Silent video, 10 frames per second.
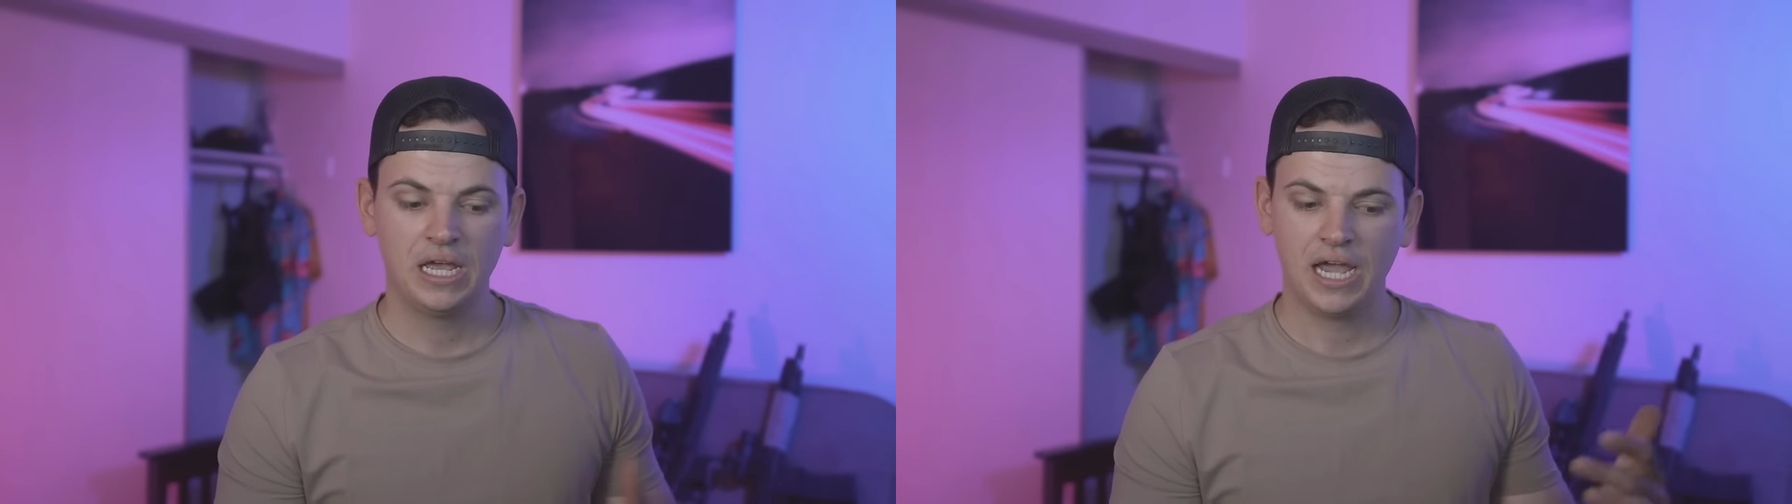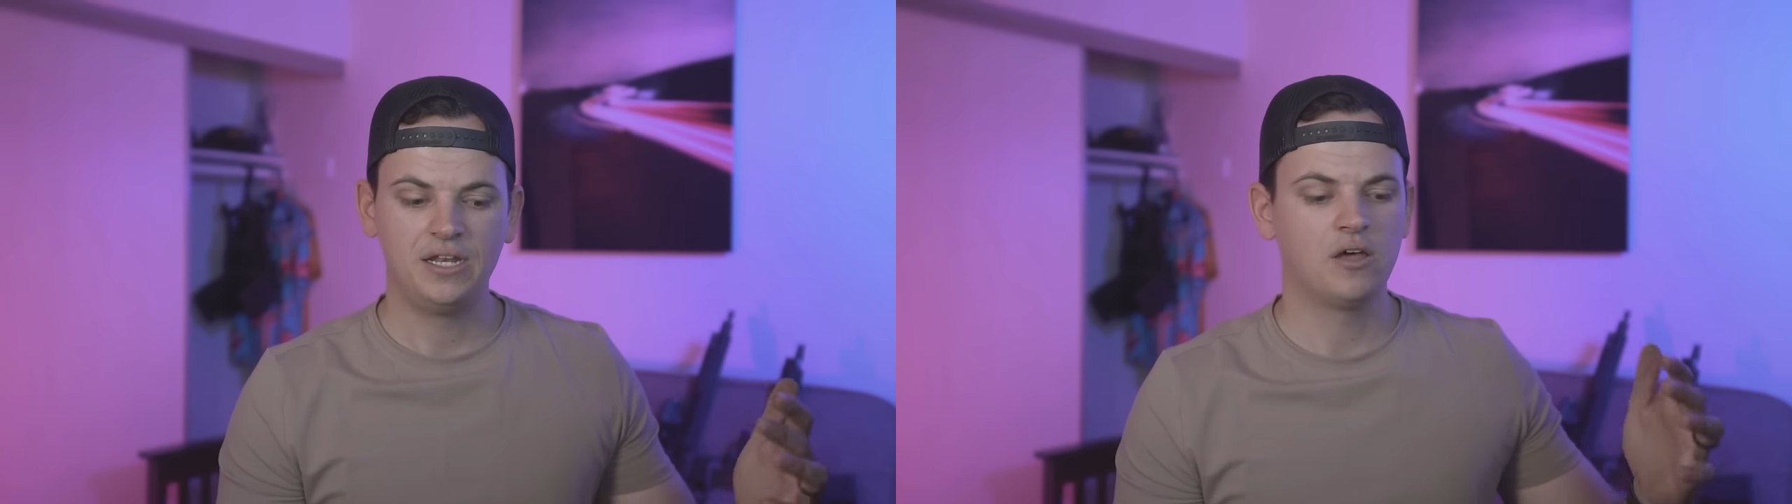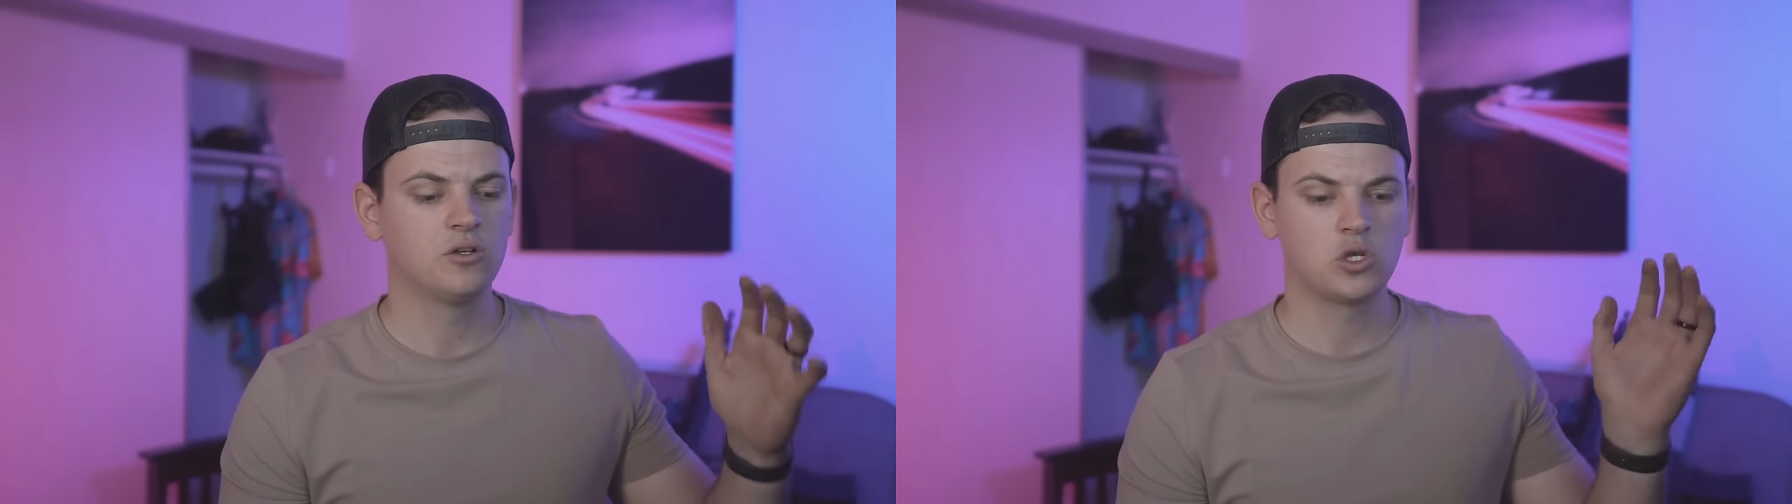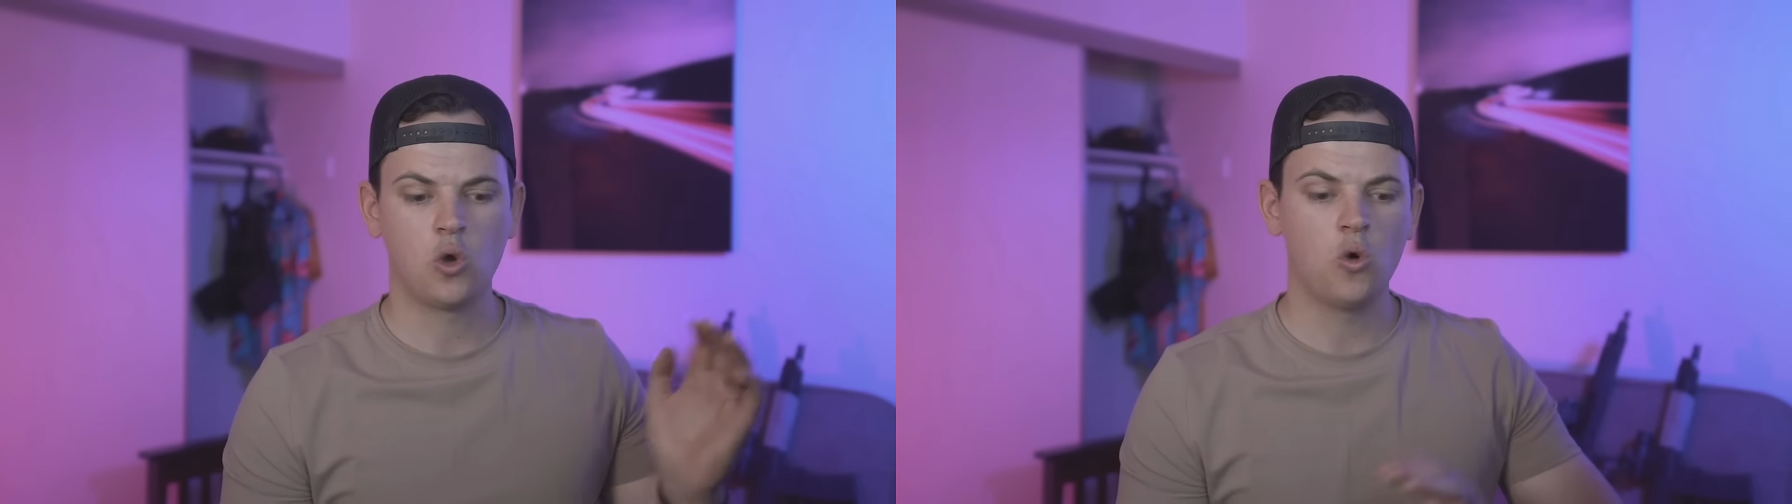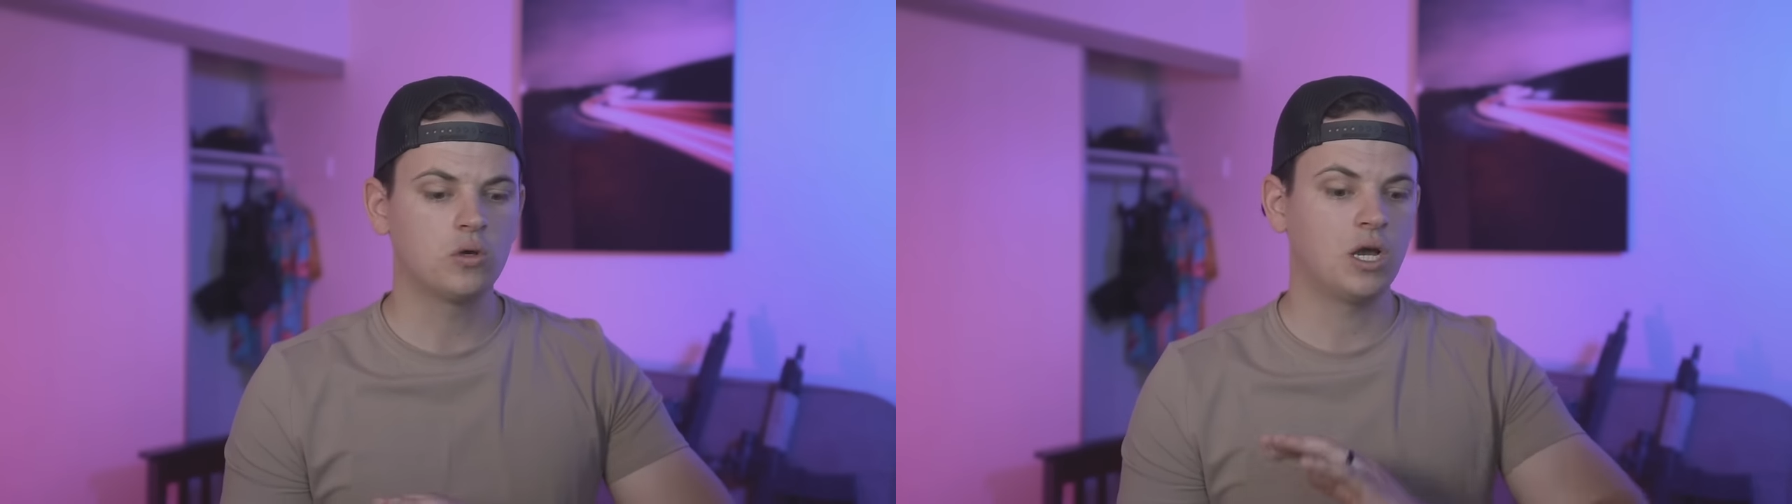And now there's a
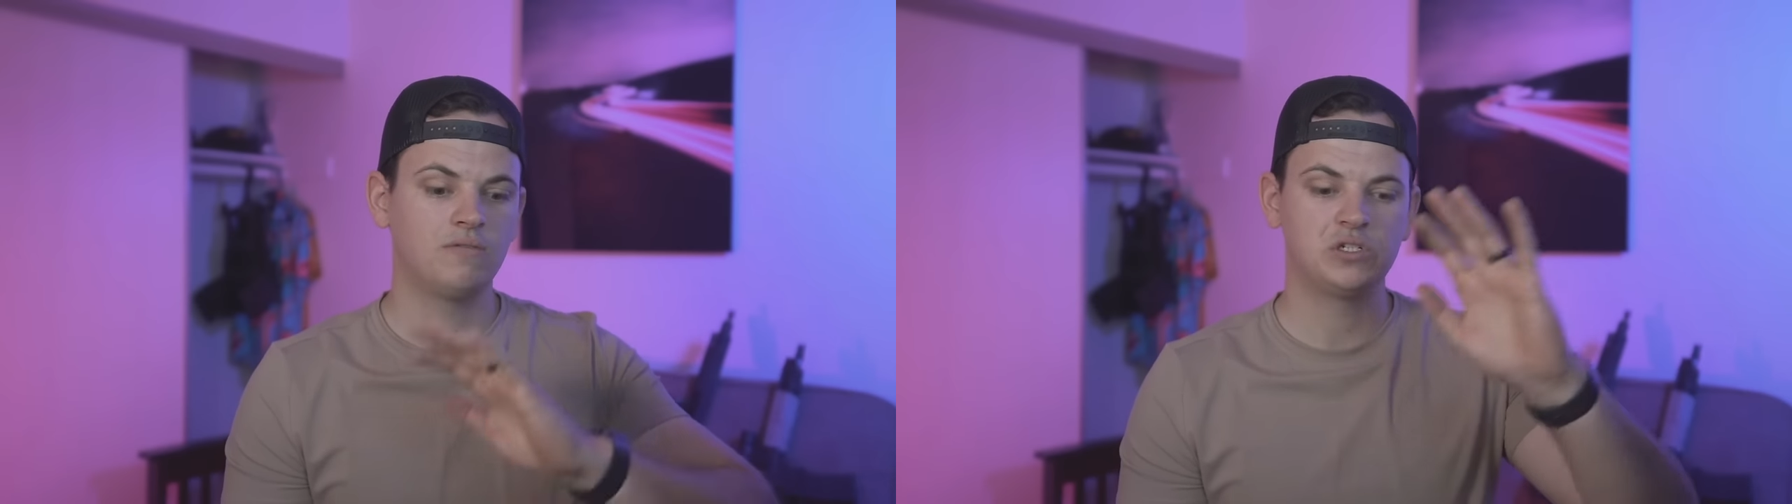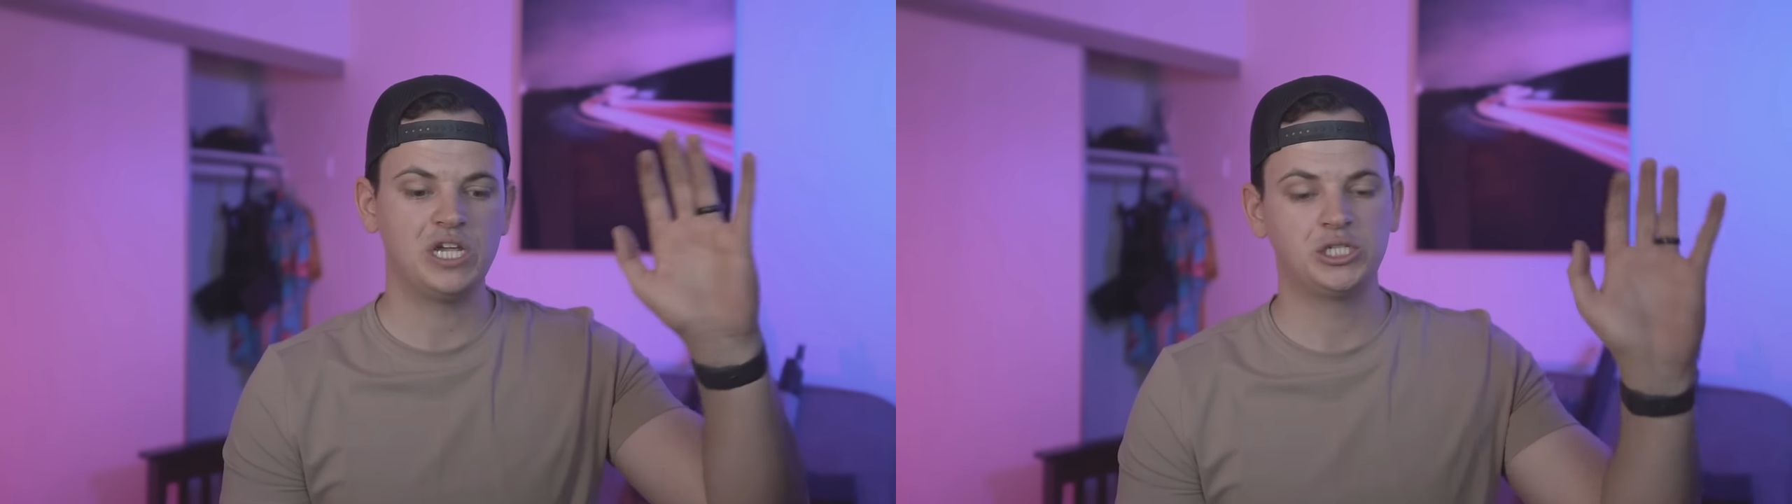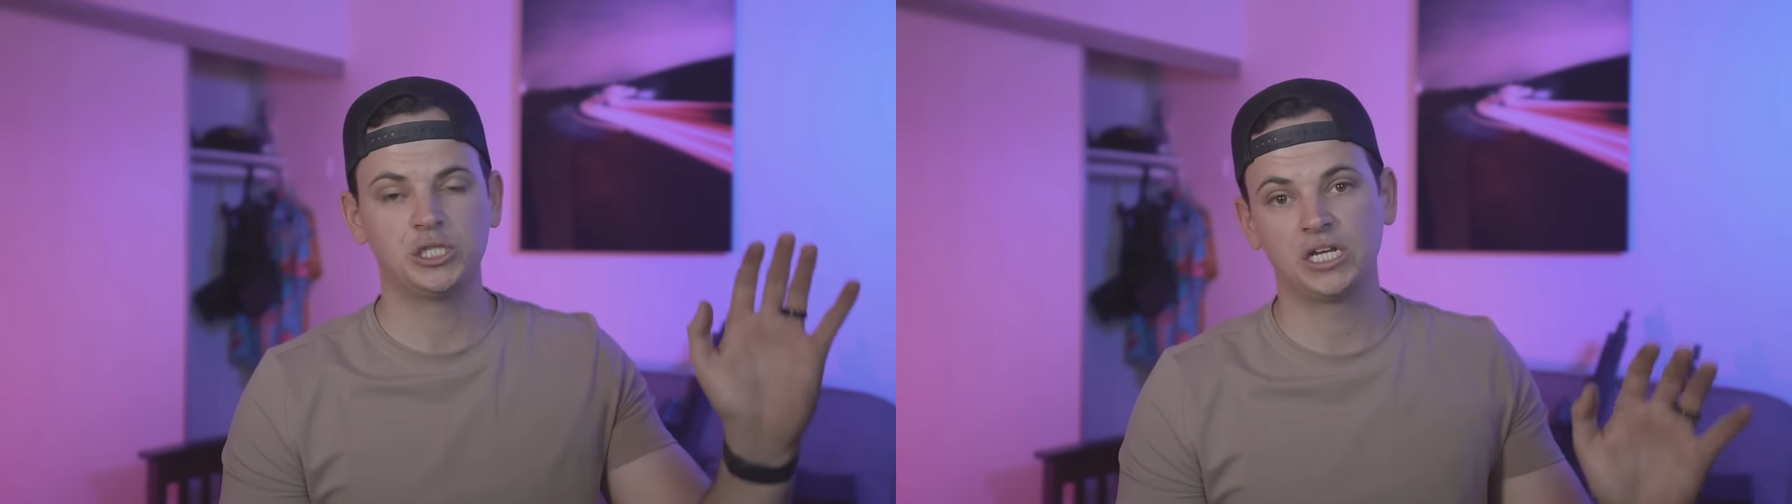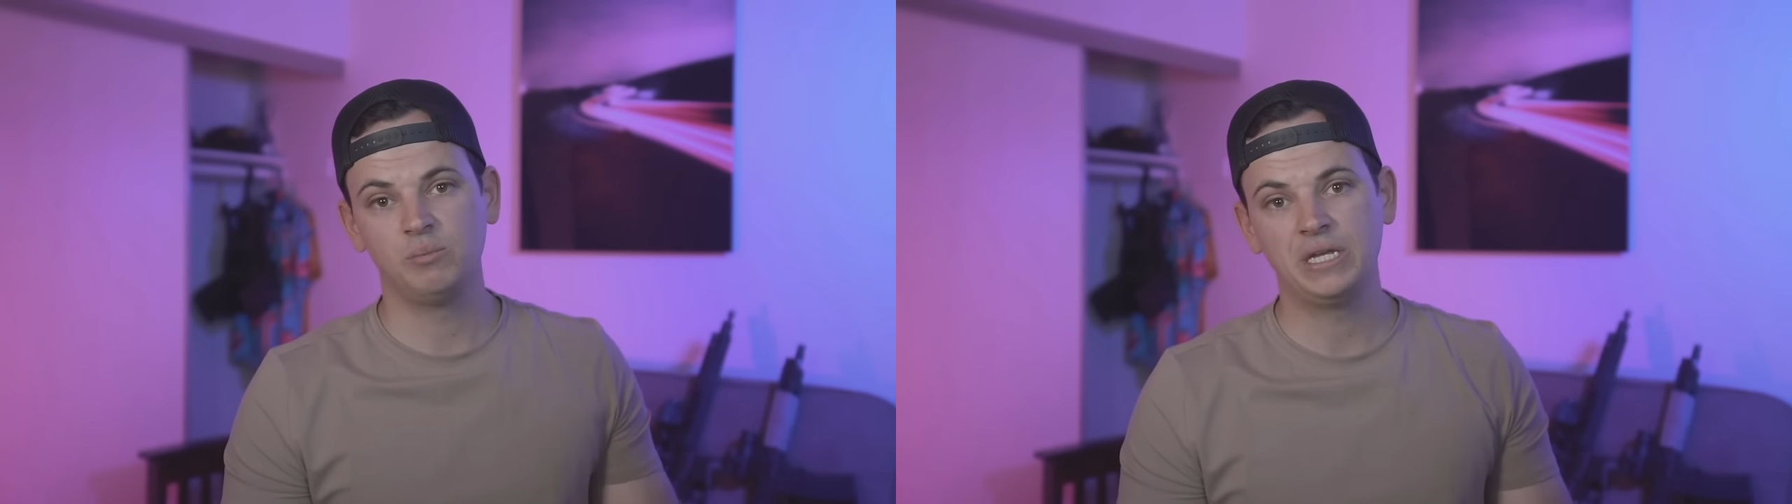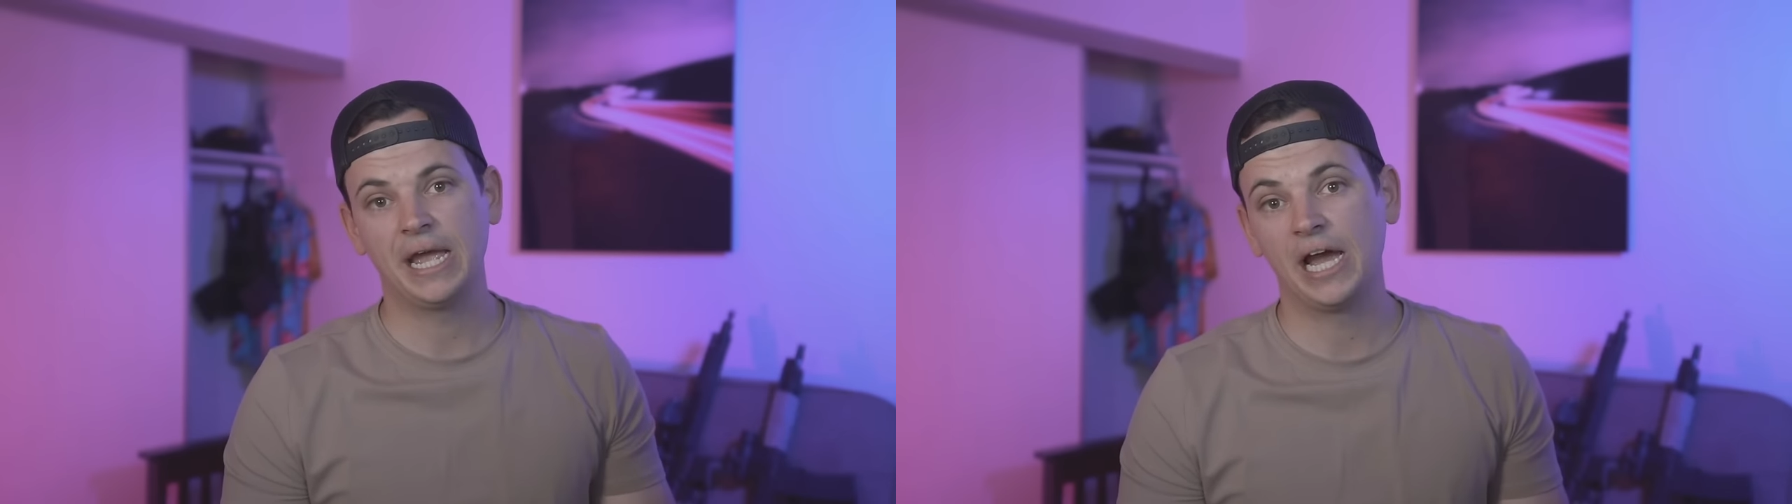whole conversation that can
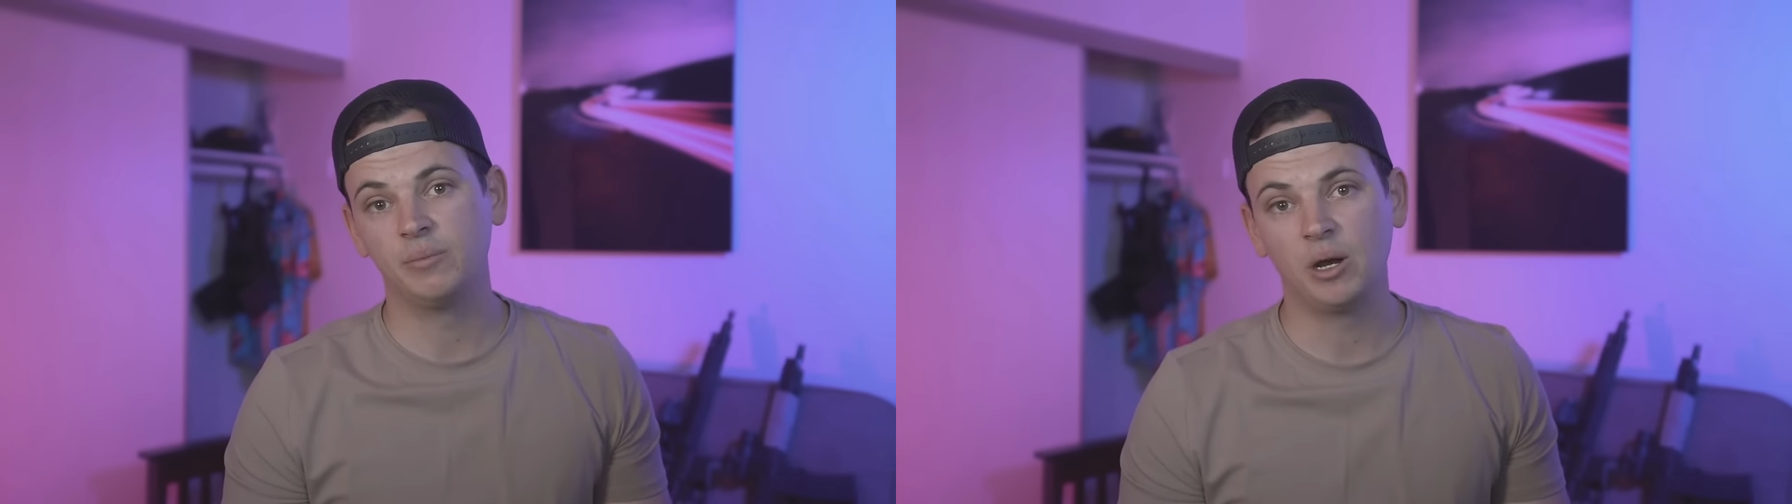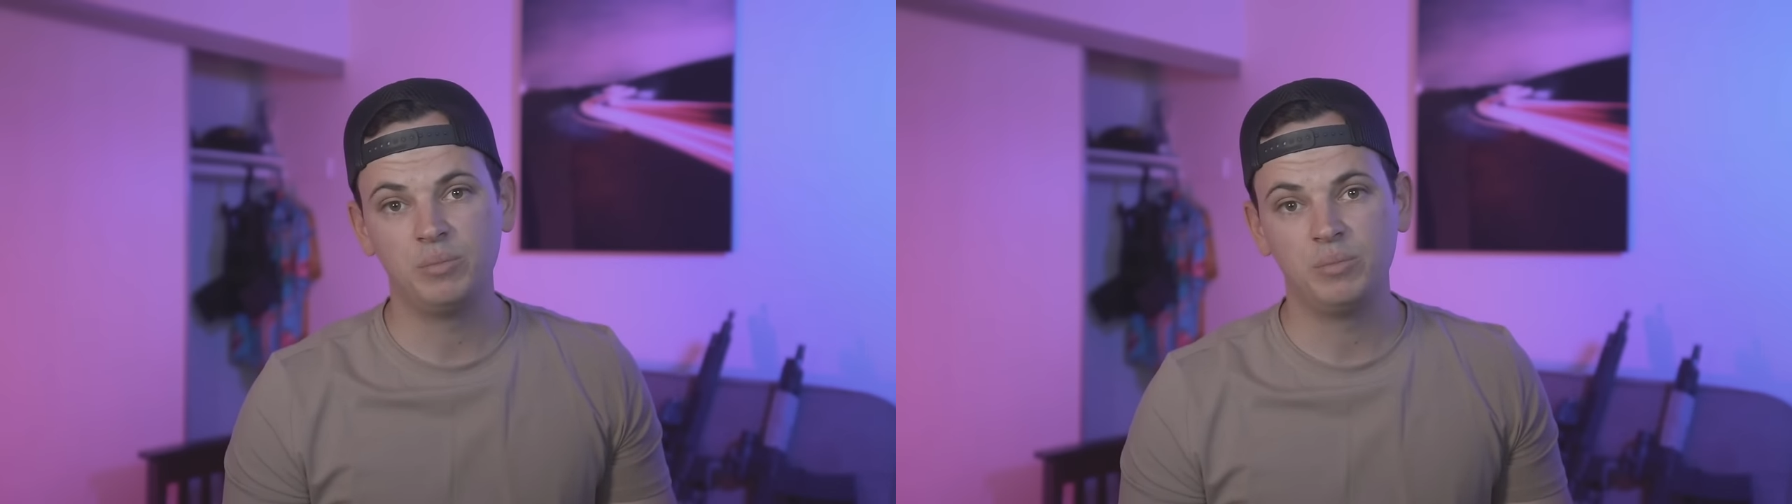be had about